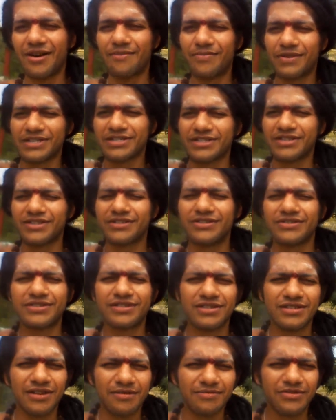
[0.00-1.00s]
prostitutes,
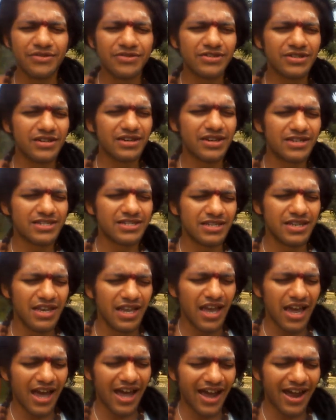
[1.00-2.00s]
these abusers,
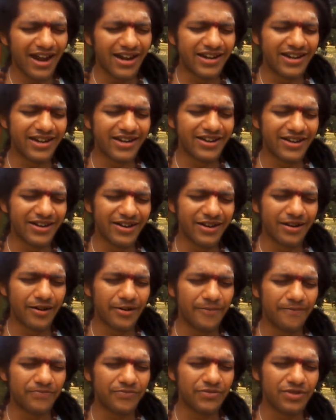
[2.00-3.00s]

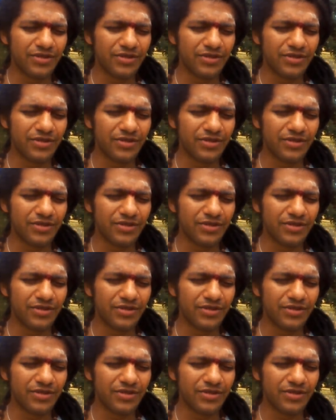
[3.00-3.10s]
and